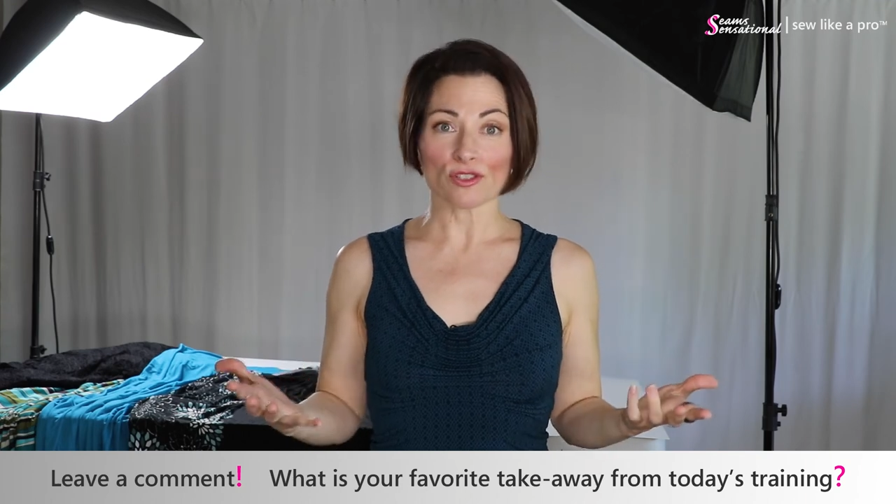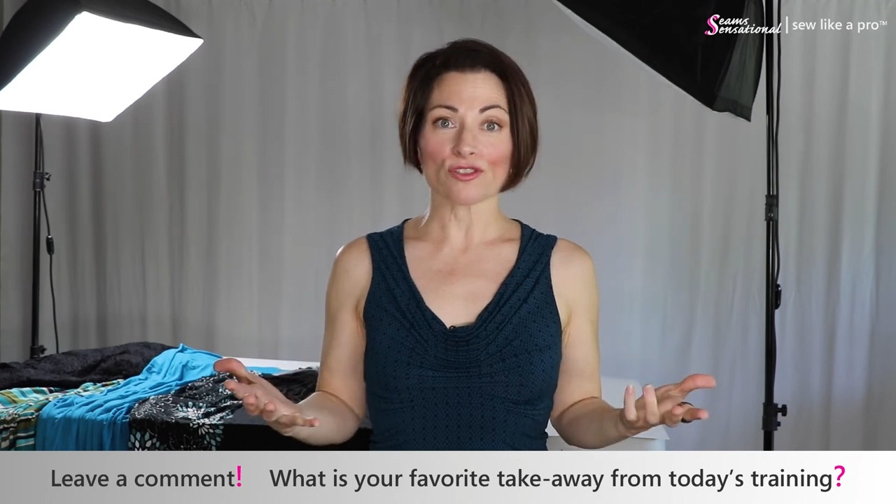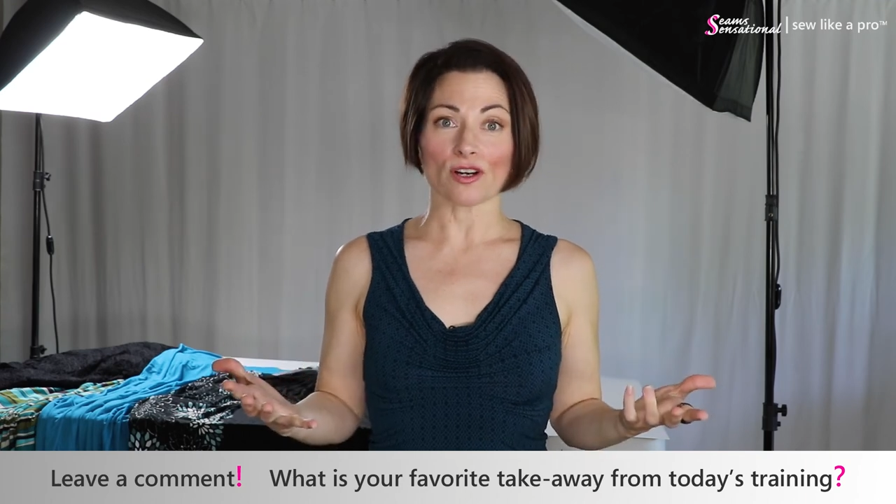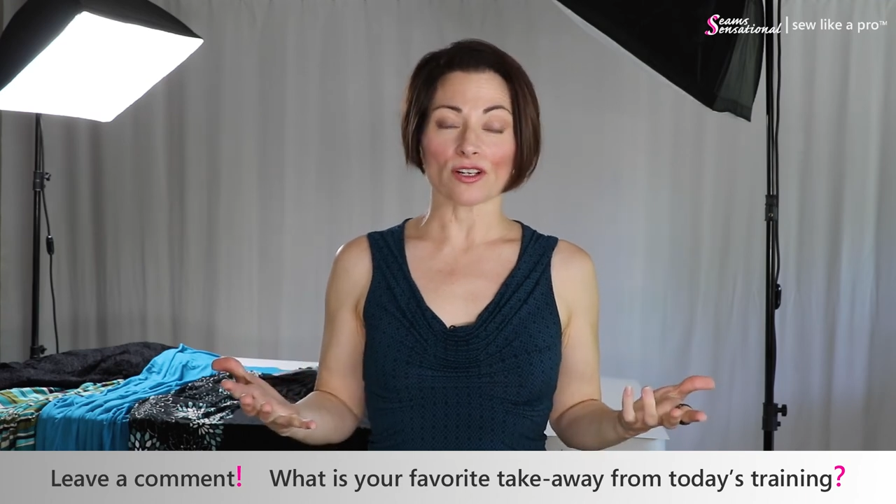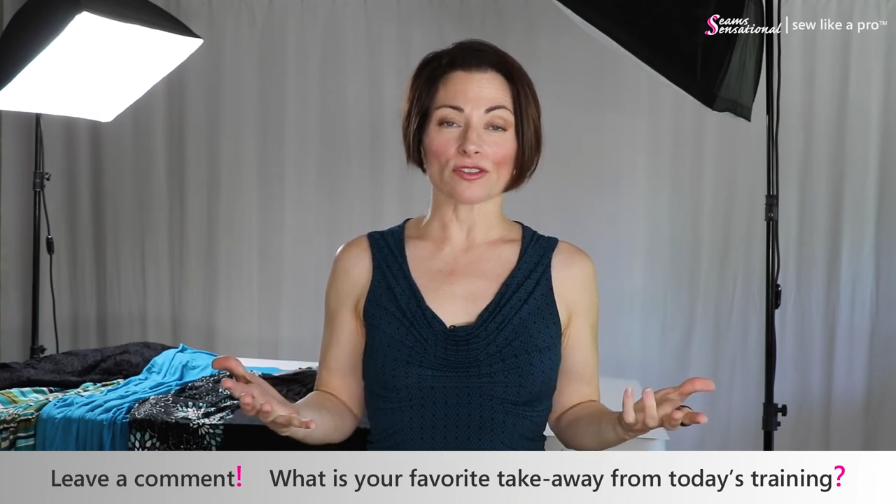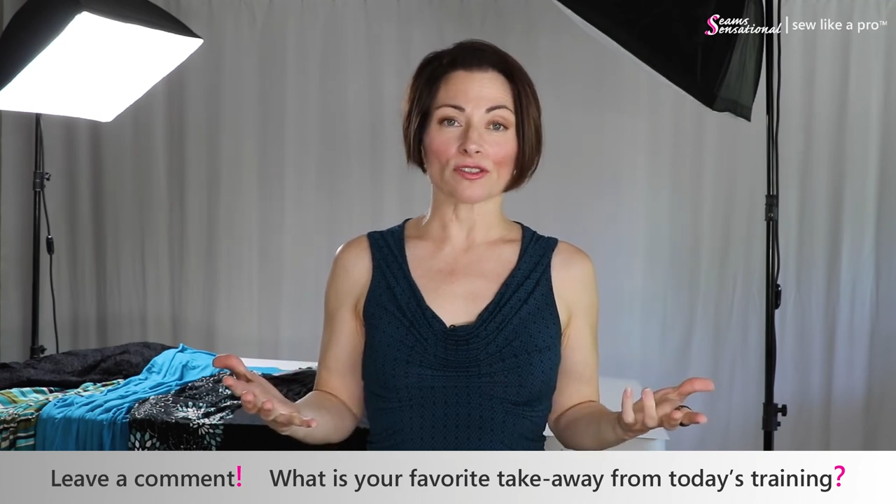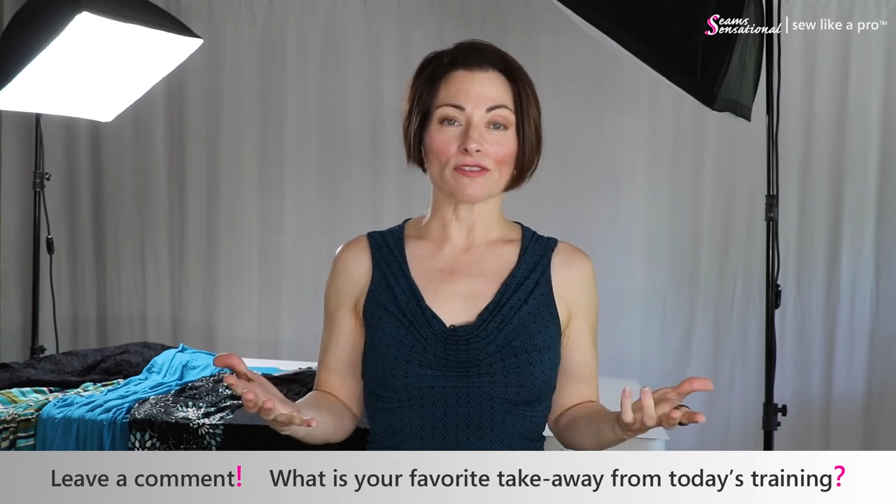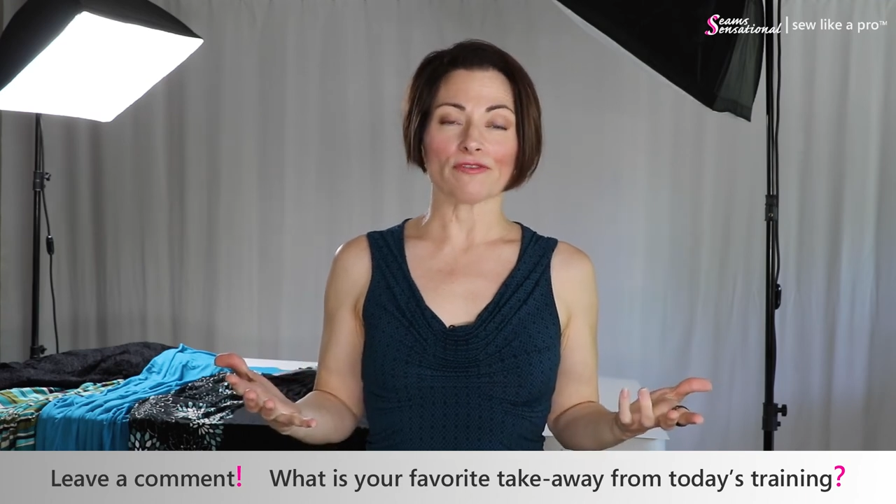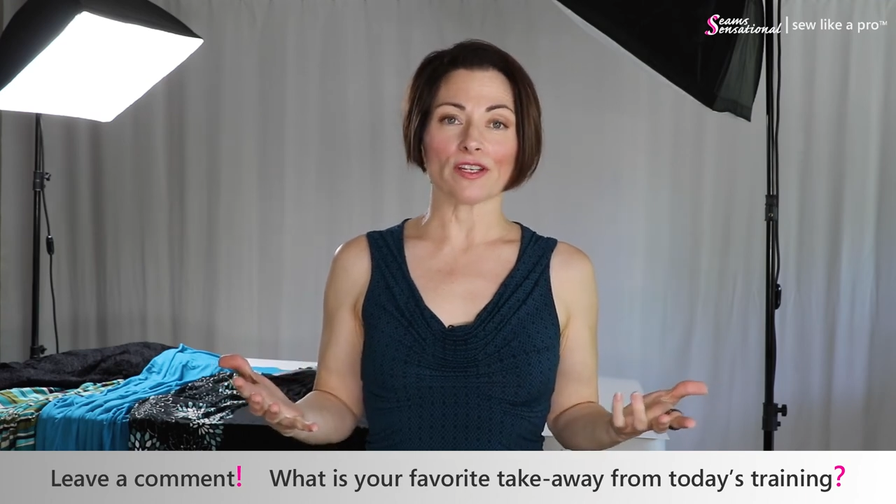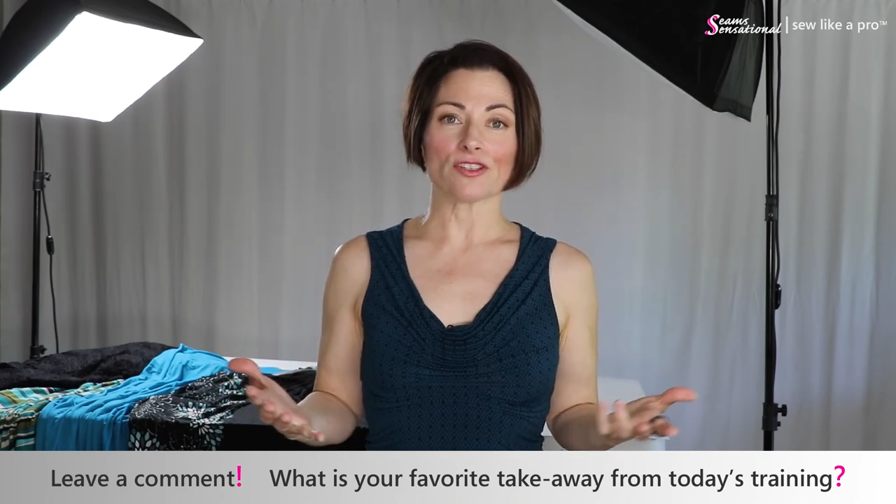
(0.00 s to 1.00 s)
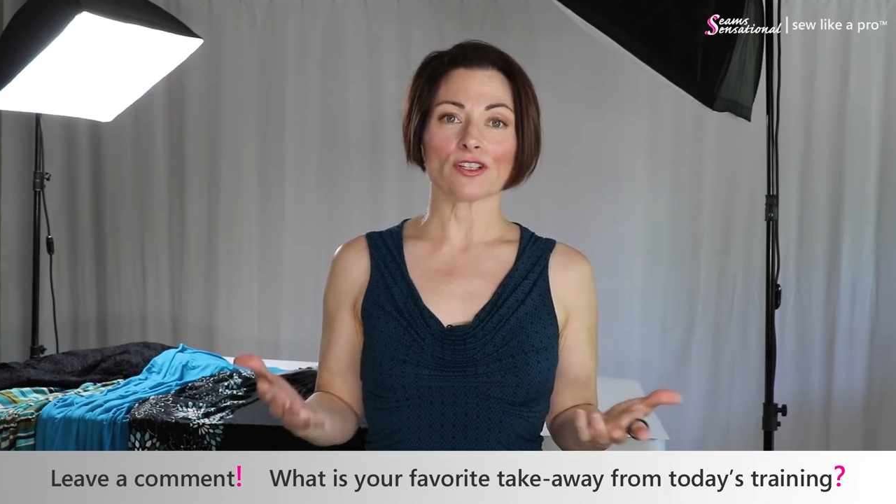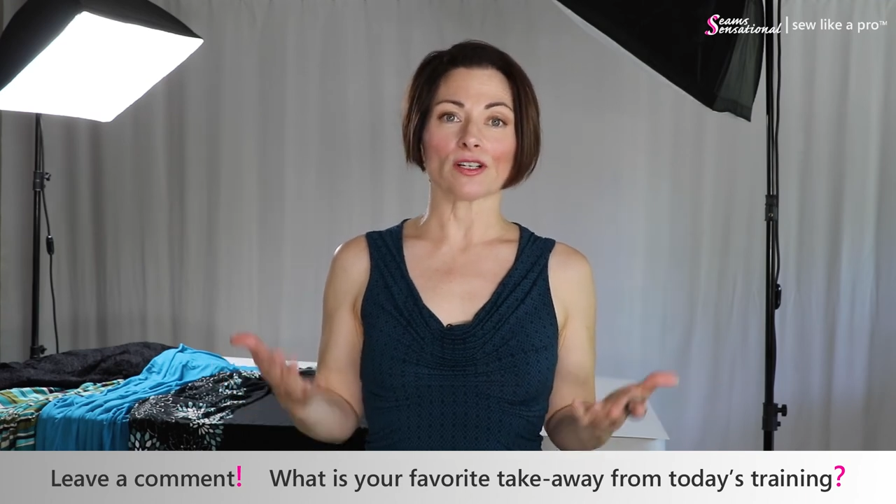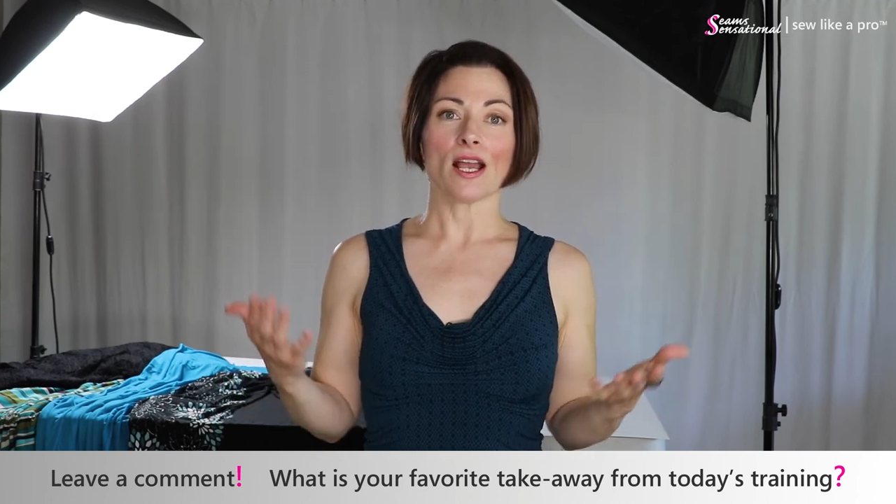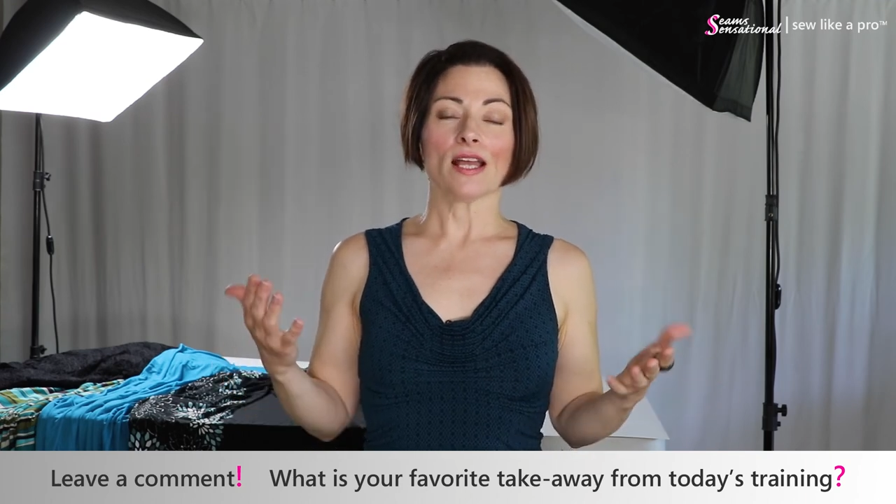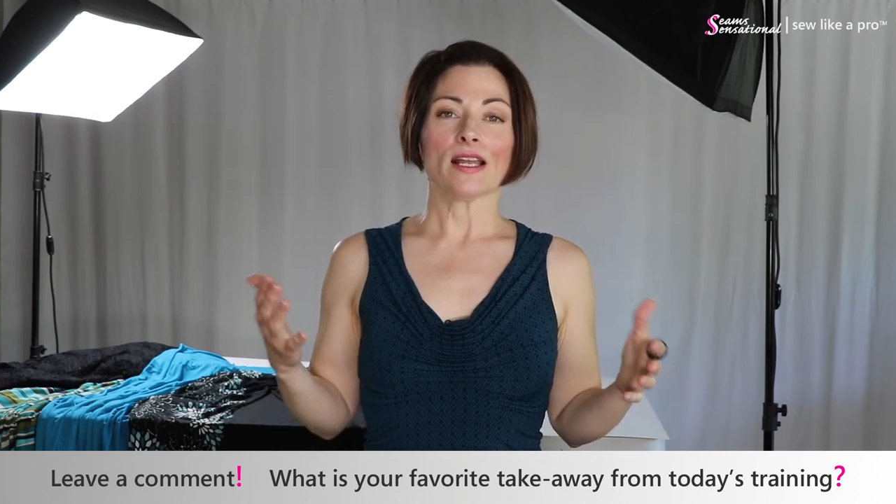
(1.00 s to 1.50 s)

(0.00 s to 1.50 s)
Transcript: a starter or a finisher?